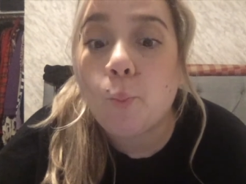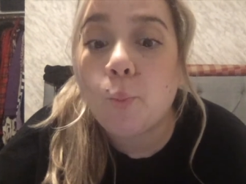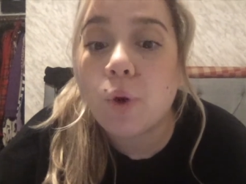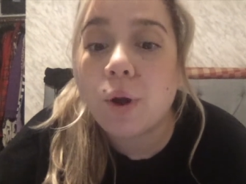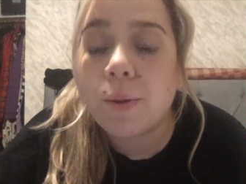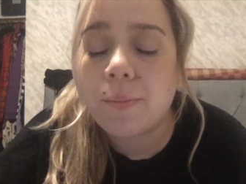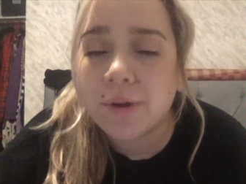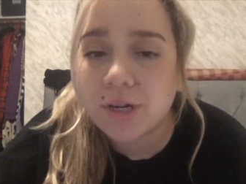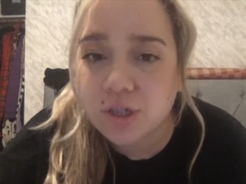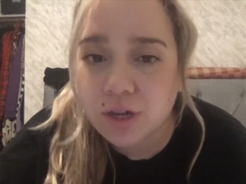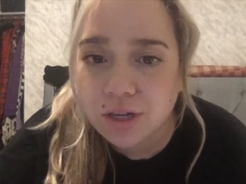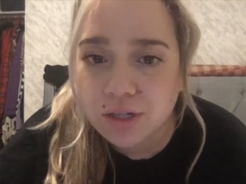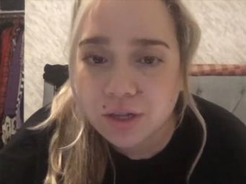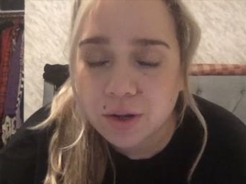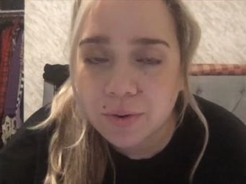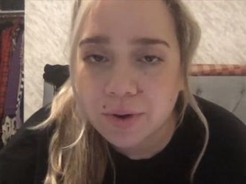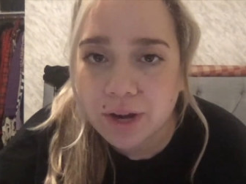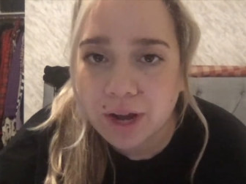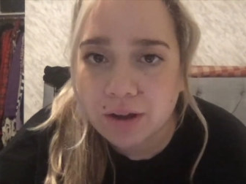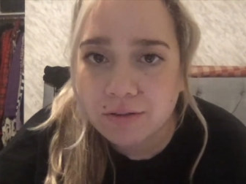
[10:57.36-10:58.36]
I'm gonna try to slow
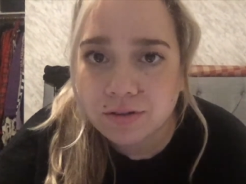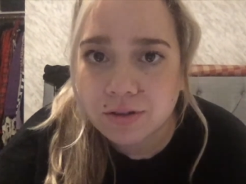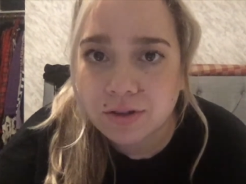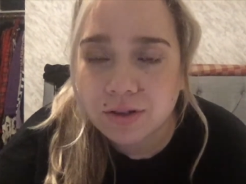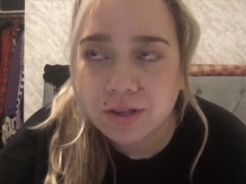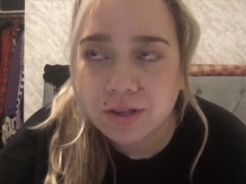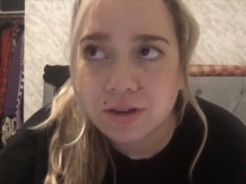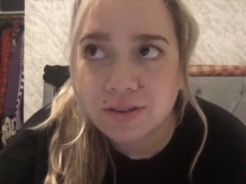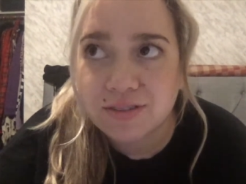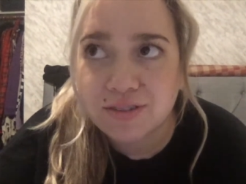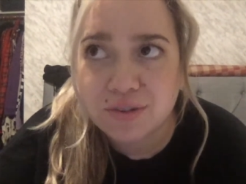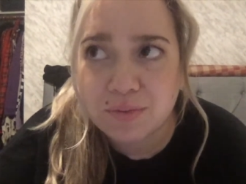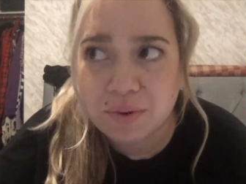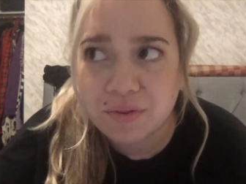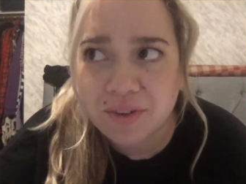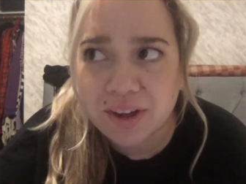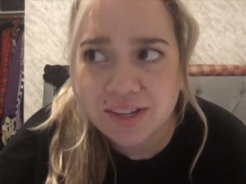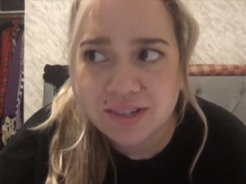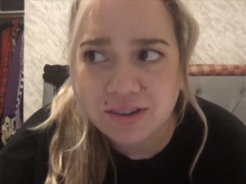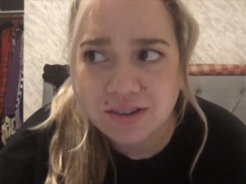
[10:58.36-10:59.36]
it down too because it goes super
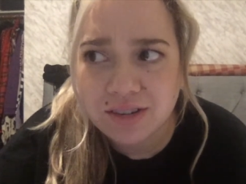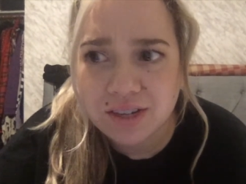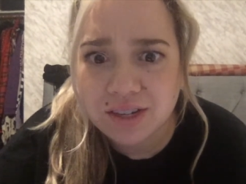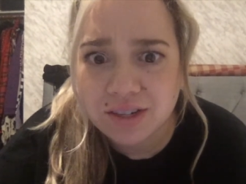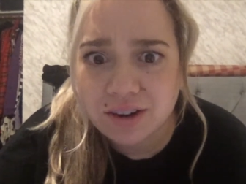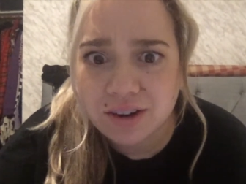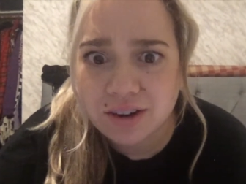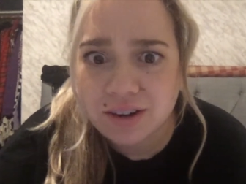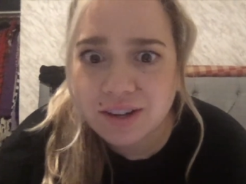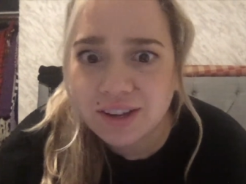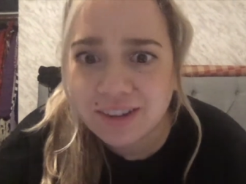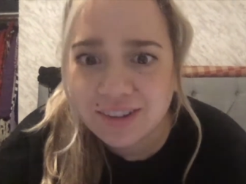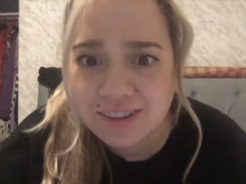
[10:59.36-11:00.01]
fast on TikTok.